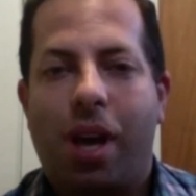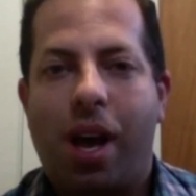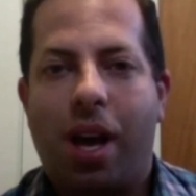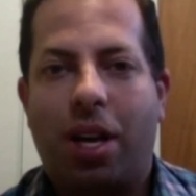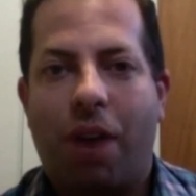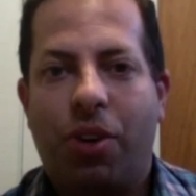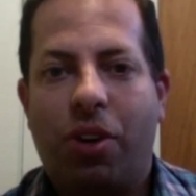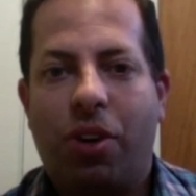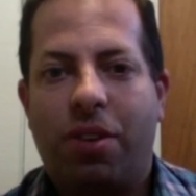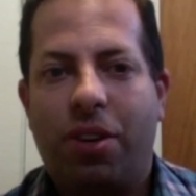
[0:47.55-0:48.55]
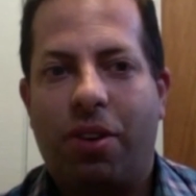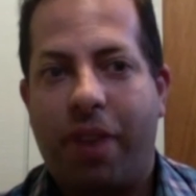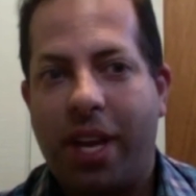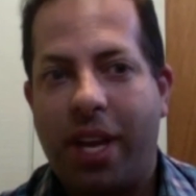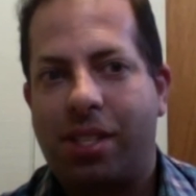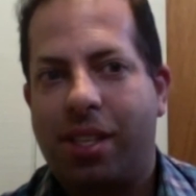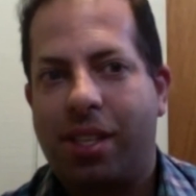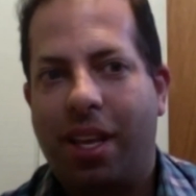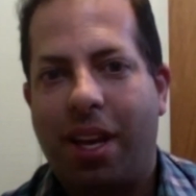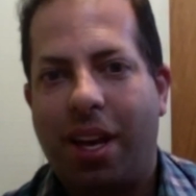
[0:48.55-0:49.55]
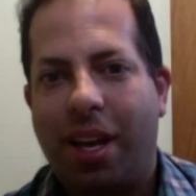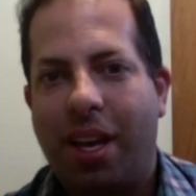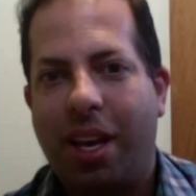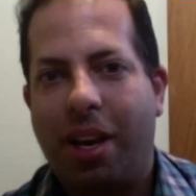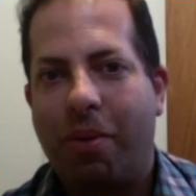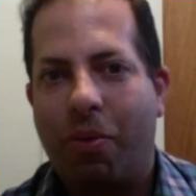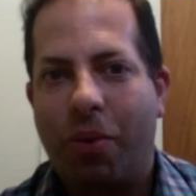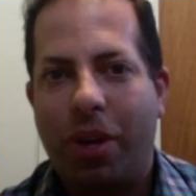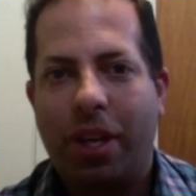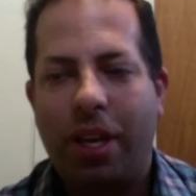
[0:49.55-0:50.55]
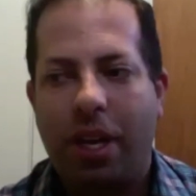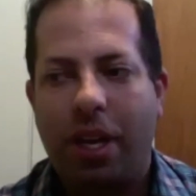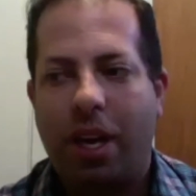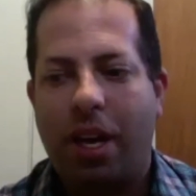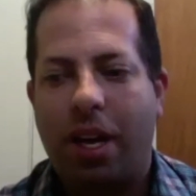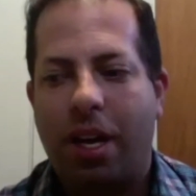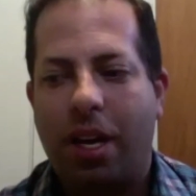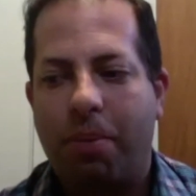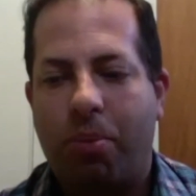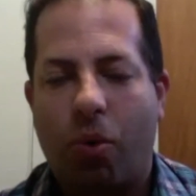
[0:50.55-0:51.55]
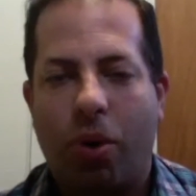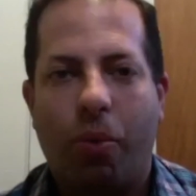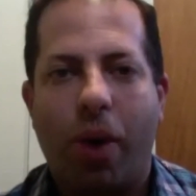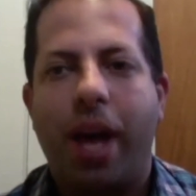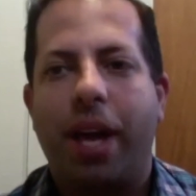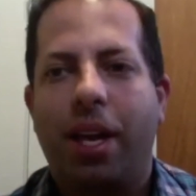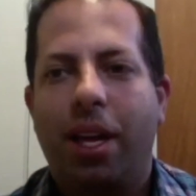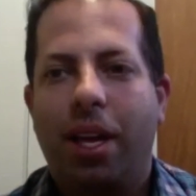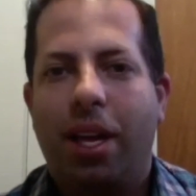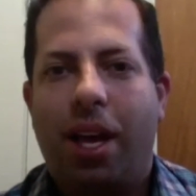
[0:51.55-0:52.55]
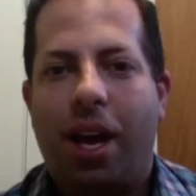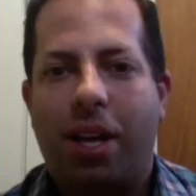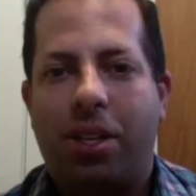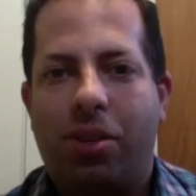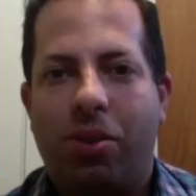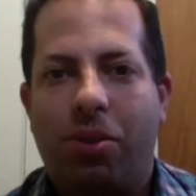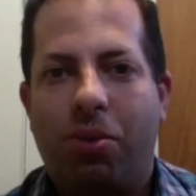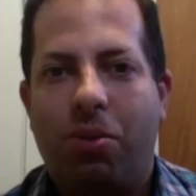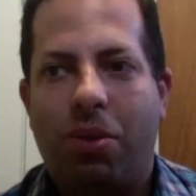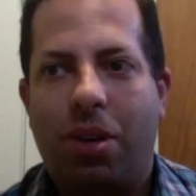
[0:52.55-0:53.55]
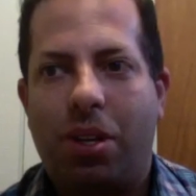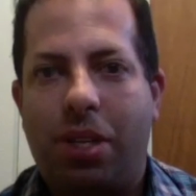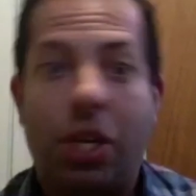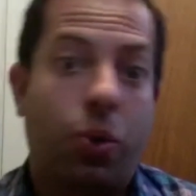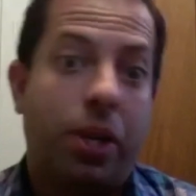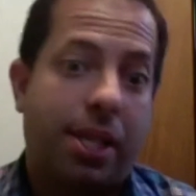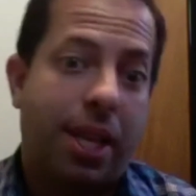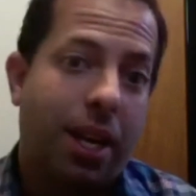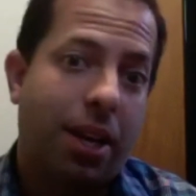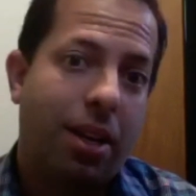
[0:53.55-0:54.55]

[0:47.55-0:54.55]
cover your face in a really important way to decreasing